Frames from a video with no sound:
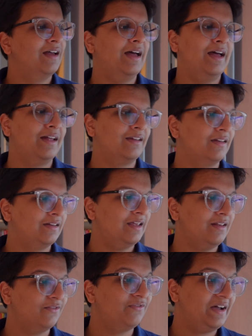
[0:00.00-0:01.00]
And
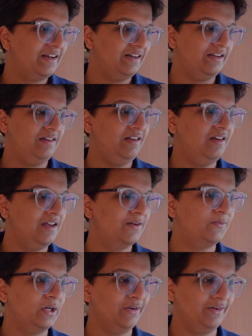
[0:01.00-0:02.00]
then finally
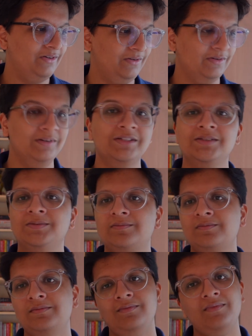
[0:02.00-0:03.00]
TDM 102.
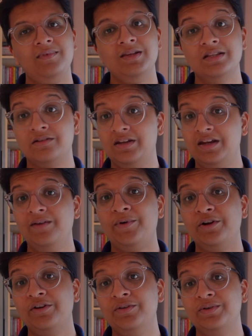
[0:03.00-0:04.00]
So TDM
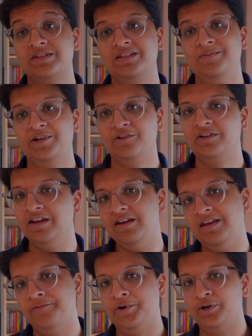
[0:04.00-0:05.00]
102 is similar to
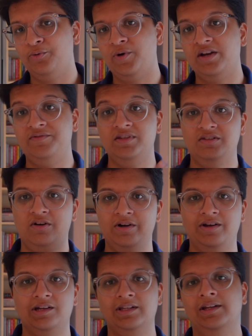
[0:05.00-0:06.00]
TDM 101 if you saw it
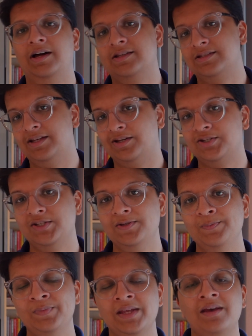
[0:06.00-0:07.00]
in the last section,
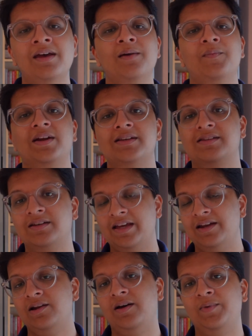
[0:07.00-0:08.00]
but it's
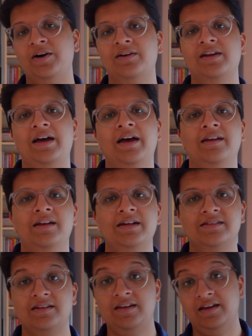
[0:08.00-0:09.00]
again about
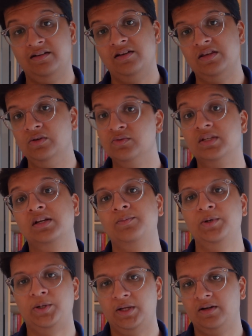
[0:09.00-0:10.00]
analyzing data using a
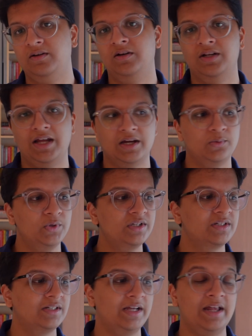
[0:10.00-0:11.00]
particular
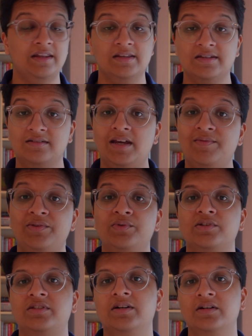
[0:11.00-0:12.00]
language, and this time it
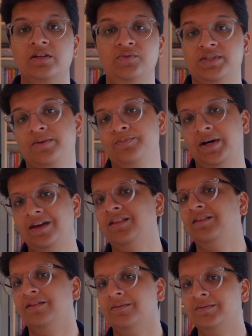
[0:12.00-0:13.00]
was done using
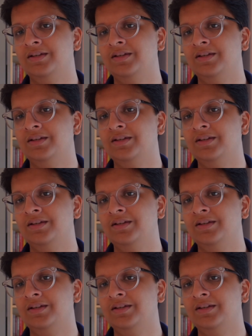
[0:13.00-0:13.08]
Python.